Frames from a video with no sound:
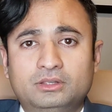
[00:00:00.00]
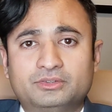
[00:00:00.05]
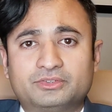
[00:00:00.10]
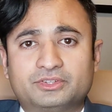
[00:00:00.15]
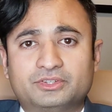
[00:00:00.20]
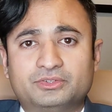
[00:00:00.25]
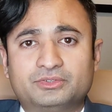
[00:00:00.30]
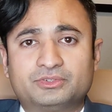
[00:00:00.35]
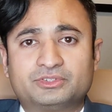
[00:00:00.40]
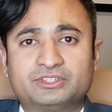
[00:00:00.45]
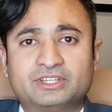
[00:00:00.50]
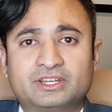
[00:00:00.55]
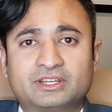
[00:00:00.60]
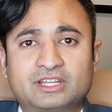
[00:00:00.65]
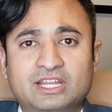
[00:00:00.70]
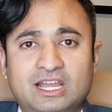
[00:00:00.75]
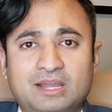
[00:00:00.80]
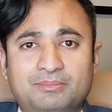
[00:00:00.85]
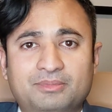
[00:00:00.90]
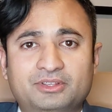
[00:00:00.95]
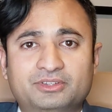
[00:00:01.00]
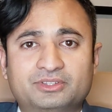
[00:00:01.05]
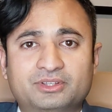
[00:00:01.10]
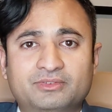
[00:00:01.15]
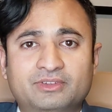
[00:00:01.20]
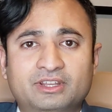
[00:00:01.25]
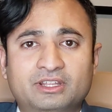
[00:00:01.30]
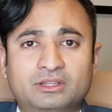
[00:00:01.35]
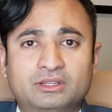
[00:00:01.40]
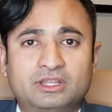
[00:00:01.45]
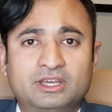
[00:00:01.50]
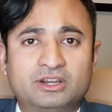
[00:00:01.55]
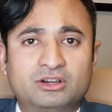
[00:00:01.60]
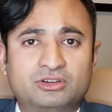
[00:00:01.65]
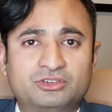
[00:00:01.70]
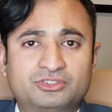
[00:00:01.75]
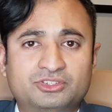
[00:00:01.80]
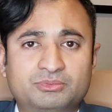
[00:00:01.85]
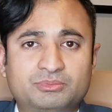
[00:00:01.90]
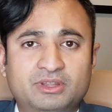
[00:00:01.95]
So you send copies of any
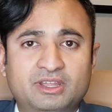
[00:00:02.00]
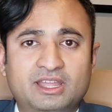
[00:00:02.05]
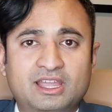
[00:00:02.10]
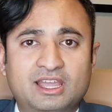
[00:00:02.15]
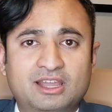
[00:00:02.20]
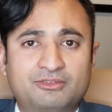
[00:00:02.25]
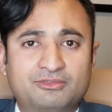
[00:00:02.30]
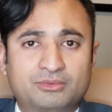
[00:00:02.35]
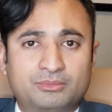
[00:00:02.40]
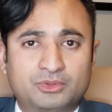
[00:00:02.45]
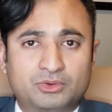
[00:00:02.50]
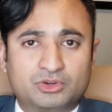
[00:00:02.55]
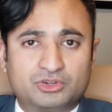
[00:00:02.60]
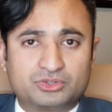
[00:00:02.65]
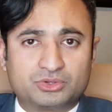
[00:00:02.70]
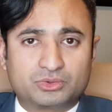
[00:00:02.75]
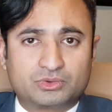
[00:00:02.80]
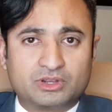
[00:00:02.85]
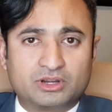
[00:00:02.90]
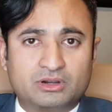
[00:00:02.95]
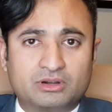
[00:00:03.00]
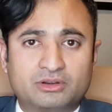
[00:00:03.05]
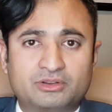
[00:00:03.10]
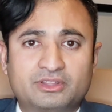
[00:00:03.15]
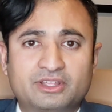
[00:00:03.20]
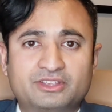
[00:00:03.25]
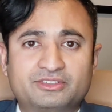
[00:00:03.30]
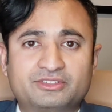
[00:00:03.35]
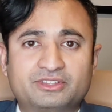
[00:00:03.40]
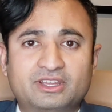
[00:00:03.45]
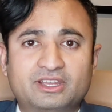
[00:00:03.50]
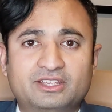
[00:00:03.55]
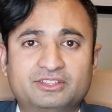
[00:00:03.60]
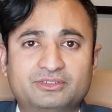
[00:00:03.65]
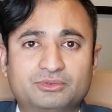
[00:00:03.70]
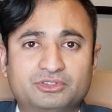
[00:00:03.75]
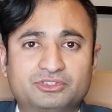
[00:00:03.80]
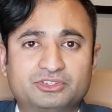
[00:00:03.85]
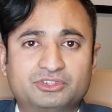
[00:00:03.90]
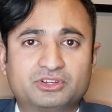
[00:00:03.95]
letters you may have from the original creditor that
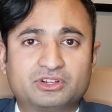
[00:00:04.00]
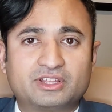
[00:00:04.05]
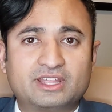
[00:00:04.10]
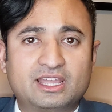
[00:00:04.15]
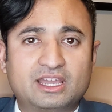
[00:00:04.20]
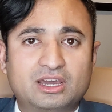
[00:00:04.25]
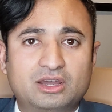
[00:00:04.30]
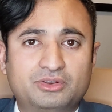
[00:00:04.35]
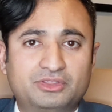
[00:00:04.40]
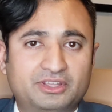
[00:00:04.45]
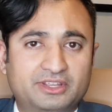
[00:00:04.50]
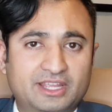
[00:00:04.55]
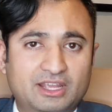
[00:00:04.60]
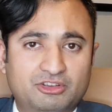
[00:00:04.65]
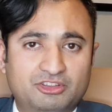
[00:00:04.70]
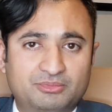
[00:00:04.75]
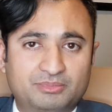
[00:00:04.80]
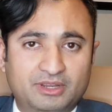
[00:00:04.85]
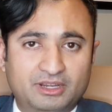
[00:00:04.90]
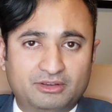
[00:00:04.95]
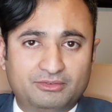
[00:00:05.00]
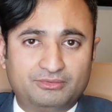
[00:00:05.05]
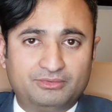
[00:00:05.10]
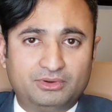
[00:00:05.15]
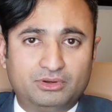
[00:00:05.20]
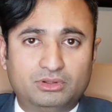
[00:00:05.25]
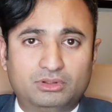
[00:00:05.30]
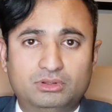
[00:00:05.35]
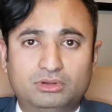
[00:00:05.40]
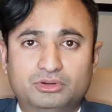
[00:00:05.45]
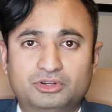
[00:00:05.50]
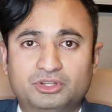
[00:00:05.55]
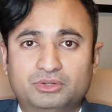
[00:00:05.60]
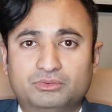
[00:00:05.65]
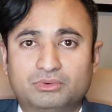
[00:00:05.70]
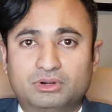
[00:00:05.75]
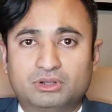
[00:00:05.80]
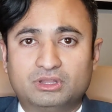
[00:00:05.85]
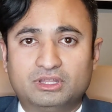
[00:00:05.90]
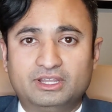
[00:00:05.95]
says it wasn't your account, the account was paid in full, or
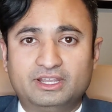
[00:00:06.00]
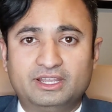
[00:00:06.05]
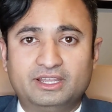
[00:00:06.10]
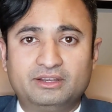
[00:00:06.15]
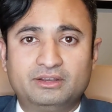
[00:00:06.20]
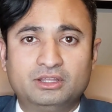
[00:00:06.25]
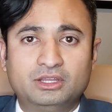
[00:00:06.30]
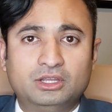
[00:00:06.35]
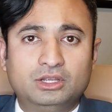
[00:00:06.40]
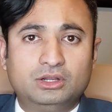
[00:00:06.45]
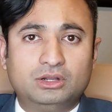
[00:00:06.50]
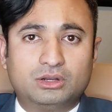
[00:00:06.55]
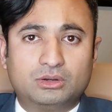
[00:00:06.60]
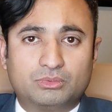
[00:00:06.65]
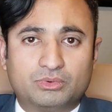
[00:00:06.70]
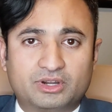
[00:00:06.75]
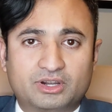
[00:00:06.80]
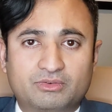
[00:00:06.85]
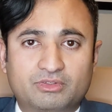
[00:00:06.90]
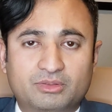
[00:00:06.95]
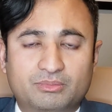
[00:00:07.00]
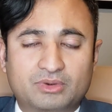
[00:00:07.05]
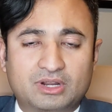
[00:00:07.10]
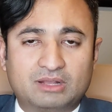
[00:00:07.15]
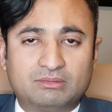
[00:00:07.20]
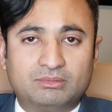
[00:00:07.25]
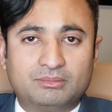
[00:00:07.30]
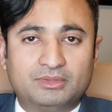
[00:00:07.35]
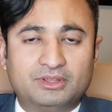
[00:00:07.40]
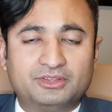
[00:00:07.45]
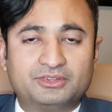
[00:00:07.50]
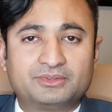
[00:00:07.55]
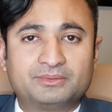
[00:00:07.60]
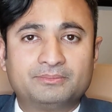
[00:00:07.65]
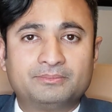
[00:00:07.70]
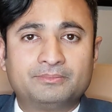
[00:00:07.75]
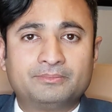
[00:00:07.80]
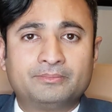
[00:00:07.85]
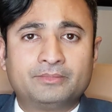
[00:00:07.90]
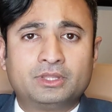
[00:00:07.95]
you weren't late, or whatever the problem is.
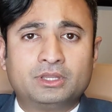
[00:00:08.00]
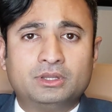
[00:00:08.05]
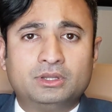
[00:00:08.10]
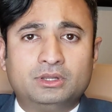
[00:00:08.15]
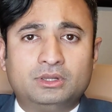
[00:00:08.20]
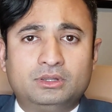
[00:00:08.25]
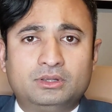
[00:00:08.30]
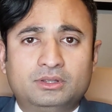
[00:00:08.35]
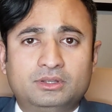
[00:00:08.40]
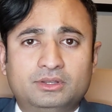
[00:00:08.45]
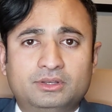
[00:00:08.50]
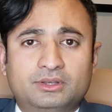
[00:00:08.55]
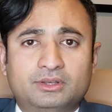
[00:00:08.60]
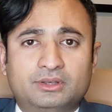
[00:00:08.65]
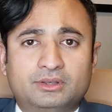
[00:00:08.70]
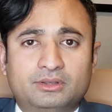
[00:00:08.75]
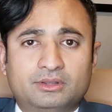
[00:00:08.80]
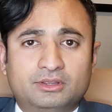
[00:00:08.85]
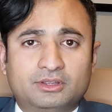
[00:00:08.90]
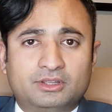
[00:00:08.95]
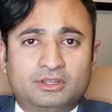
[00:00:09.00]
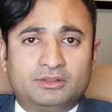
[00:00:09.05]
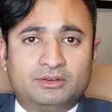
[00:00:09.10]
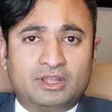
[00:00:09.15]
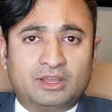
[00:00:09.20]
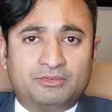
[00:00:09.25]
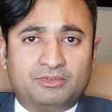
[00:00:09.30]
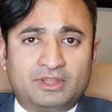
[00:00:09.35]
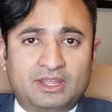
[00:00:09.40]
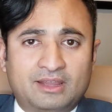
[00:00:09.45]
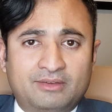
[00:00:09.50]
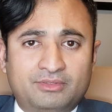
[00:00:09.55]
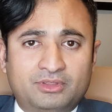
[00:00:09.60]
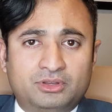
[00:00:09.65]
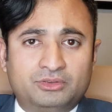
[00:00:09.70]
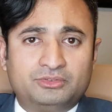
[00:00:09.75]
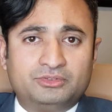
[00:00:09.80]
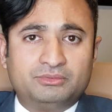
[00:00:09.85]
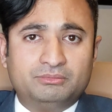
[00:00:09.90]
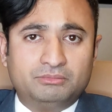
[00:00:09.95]
And now if you have
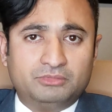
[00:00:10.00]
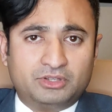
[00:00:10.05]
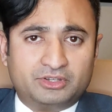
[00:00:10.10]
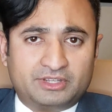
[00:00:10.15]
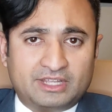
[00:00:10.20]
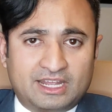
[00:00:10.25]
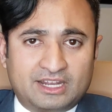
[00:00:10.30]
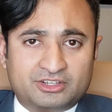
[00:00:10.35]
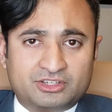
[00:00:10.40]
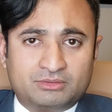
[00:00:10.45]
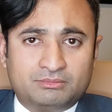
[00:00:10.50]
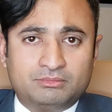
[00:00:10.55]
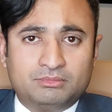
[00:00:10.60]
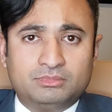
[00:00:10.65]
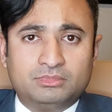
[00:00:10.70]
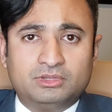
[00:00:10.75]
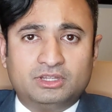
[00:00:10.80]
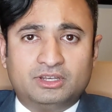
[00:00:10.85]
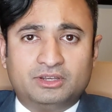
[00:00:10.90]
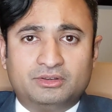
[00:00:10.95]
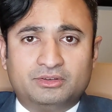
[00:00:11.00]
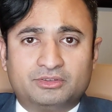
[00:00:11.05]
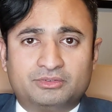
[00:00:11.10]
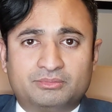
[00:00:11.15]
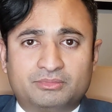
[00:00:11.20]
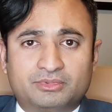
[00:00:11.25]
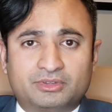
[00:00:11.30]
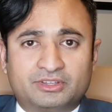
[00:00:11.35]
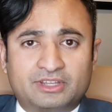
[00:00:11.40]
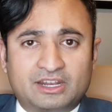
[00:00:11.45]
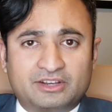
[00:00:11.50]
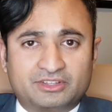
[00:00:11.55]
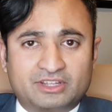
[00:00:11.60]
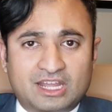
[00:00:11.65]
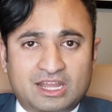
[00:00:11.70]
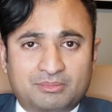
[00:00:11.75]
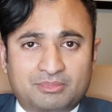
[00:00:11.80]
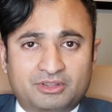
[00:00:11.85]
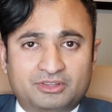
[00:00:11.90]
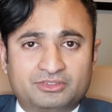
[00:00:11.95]
those, attach them, and you attach the
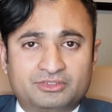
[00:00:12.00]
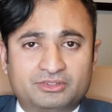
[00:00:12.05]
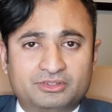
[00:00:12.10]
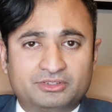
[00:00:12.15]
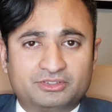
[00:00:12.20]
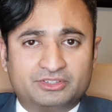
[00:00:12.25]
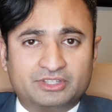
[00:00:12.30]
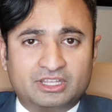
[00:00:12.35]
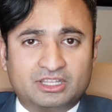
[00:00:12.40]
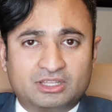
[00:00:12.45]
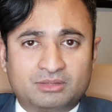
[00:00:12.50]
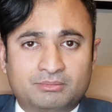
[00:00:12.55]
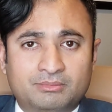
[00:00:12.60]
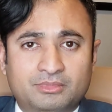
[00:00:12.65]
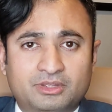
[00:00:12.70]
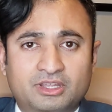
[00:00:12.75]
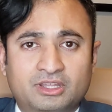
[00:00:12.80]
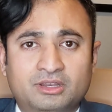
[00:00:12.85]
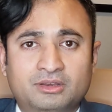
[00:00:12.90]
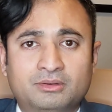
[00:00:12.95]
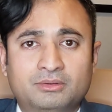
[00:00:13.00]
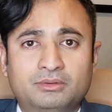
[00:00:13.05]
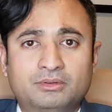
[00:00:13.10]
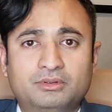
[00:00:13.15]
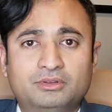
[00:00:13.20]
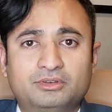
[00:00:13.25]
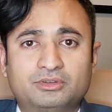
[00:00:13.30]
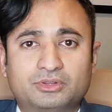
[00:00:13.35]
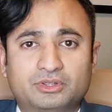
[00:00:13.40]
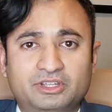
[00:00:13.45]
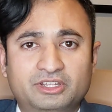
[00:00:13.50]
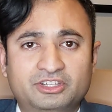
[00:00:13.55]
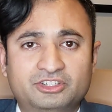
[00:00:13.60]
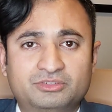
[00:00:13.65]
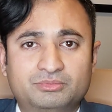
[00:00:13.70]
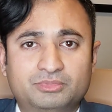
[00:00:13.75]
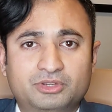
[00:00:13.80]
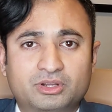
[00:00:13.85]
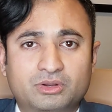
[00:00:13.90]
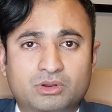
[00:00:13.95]
copies, you send them in to
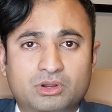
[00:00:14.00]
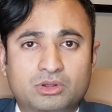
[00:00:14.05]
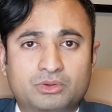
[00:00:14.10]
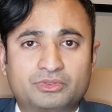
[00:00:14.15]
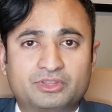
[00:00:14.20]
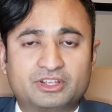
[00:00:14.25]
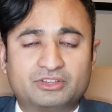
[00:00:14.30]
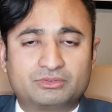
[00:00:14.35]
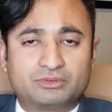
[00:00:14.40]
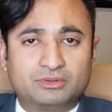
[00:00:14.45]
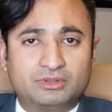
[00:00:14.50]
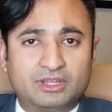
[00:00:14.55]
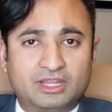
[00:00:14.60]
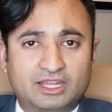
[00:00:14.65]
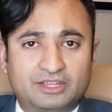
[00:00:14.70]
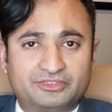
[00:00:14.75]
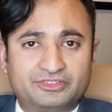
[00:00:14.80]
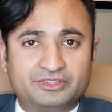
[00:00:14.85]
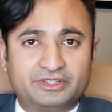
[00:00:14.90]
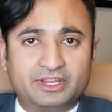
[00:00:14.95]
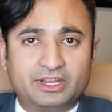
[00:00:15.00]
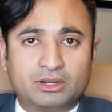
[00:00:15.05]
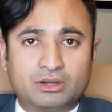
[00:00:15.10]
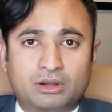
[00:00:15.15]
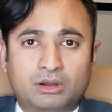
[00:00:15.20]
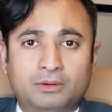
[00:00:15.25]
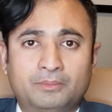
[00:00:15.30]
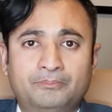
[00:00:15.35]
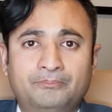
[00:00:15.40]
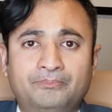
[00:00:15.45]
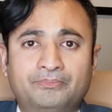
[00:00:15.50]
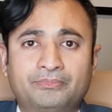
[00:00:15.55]
each bureau that has the error.